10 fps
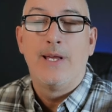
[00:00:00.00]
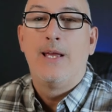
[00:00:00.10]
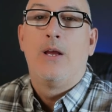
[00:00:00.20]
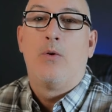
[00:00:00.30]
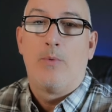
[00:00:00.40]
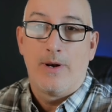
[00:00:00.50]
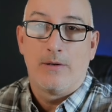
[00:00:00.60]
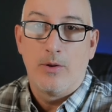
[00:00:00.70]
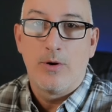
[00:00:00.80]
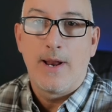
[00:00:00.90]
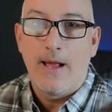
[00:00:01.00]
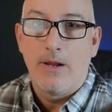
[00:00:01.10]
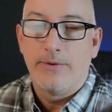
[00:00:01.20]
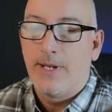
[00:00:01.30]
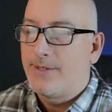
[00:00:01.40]
Run our loader.io
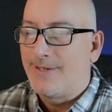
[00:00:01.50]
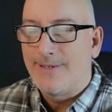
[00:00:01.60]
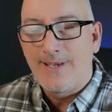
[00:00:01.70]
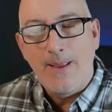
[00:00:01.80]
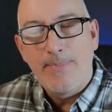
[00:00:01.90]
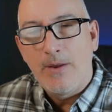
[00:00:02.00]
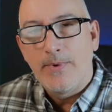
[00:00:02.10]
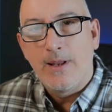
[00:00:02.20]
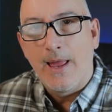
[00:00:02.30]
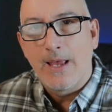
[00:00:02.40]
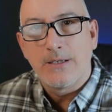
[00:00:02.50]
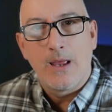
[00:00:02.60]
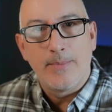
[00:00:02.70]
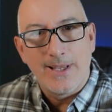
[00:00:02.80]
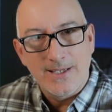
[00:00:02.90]
test, the same thing we did last
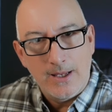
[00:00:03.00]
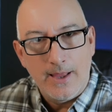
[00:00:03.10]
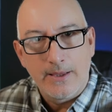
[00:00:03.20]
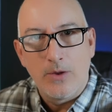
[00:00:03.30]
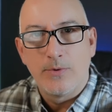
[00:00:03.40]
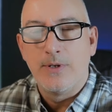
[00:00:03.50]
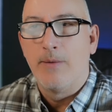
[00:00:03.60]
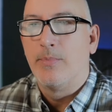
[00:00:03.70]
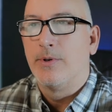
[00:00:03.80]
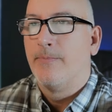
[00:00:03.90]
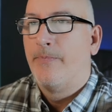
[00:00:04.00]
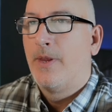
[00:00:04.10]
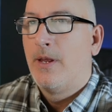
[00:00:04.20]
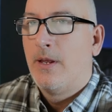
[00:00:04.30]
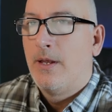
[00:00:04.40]
time. Let's collect those numbers.
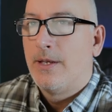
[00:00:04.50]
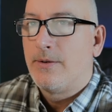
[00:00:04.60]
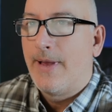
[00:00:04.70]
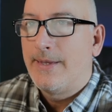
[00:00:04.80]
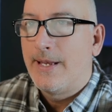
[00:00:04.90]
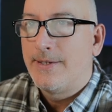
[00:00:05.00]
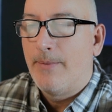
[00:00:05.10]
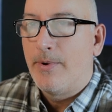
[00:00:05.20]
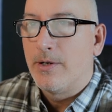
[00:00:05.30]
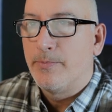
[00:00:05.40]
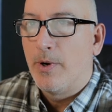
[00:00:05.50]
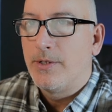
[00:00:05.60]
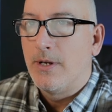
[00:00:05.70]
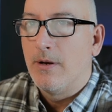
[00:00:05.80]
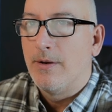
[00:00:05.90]
So I've got that set up in our
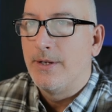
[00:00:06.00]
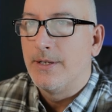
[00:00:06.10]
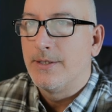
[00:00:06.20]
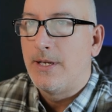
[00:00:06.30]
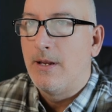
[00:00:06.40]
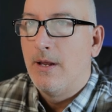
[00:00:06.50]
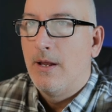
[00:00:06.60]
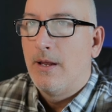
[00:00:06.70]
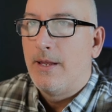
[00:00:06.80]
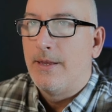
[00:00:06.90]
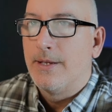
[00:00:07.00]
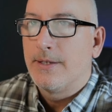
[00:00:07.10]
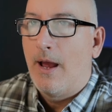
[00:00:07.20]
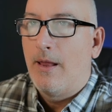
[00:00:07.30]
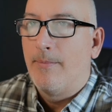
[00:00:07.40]
spreadsheet here, and you can see in this
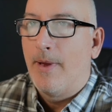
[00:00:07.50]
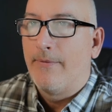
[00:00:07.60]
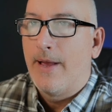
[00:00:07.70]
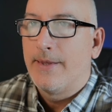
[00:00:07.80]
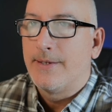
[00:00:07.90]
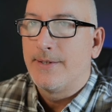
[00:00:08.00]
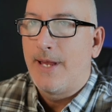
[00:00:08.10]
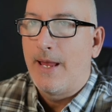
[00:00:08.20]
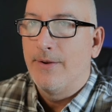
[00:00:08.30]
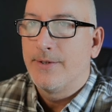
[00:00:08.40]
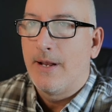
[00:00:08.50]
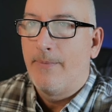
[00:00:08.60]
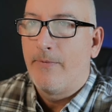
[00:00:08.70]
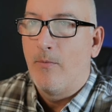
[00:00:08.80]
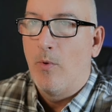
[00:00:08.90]
column I've got the scale set up
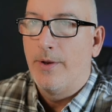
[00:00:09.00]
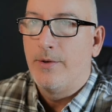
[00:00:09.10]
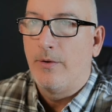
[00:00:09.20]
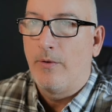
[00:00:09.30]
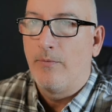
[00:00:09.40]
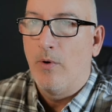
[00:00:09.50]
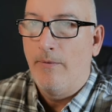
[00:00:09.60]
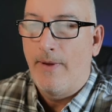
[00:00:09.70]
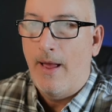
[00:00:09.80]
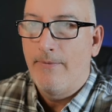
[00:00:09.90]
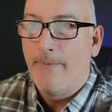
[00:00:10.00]
from 1, 2, 3, 4, and 5.